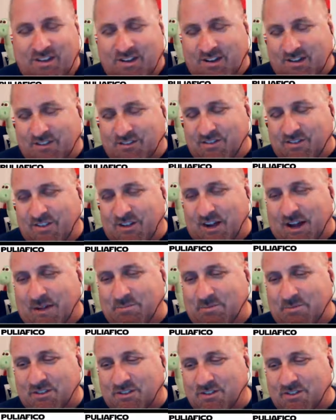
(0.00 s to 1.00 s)

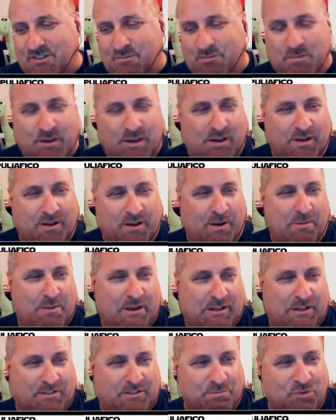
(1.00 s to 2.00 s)
synopsis
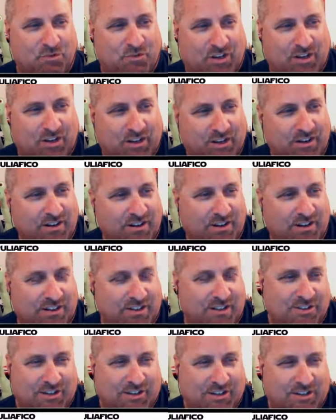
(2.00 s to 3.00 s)
about the movie, and
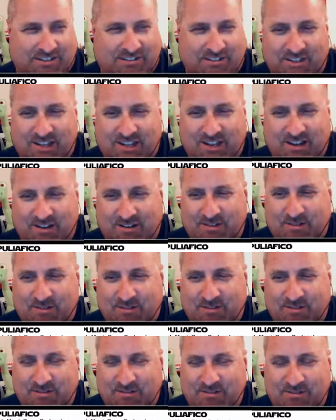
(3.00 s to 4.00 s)
then you guys can get a
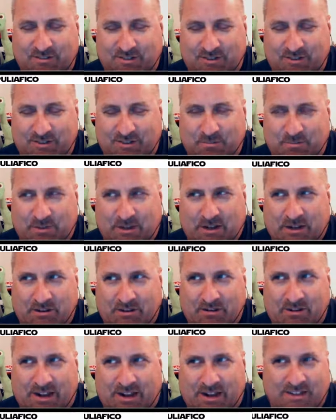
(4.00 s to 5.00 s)

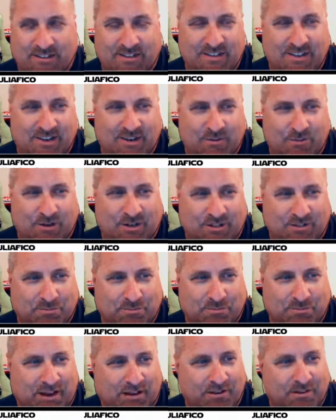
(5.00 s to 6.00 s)
better idea what it's
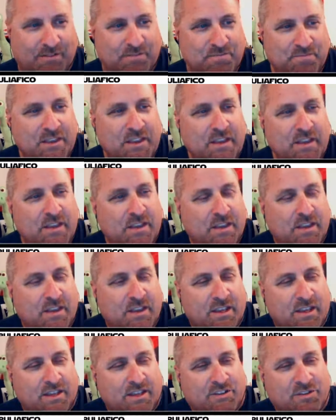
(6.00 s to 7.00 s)
about.
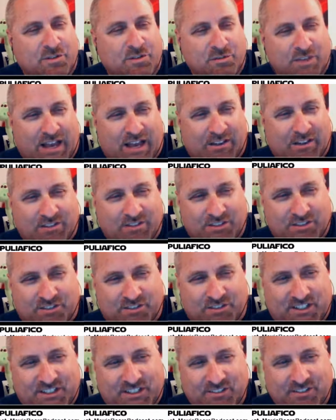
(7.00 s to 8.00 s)
It's
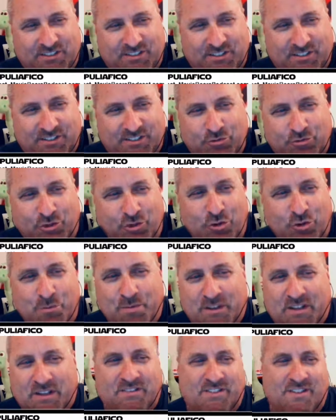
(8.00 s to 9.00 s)
2006. YouTube
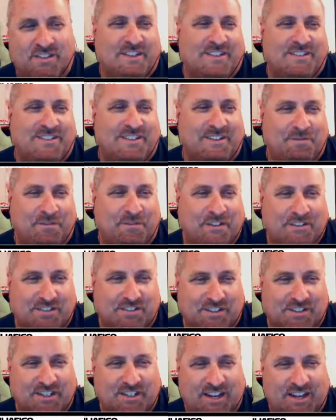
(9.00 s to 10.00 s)
is in its
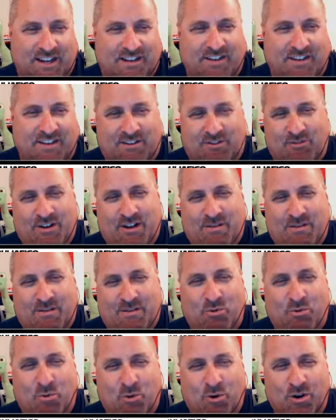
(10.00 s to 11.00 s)
infancy, and internet
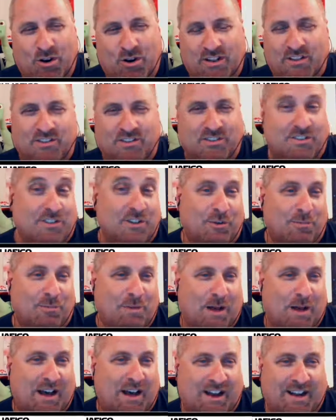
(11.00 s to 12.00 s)
porn is still
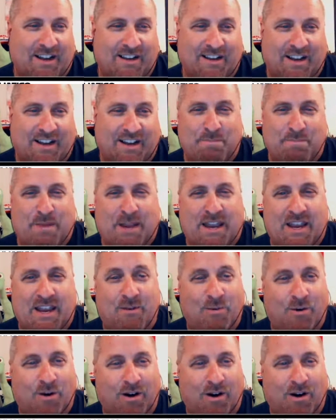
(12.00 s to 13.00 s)
behind a
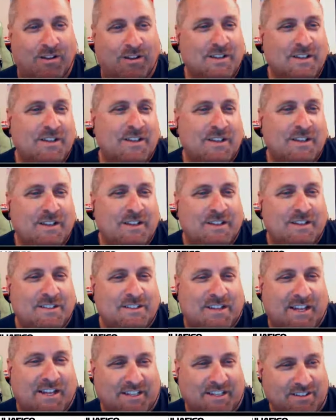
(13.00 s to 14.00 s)
paywall.
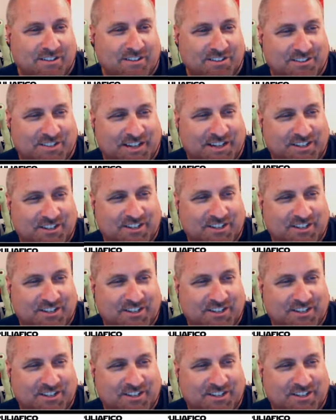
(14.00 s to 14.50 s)
Taking the stage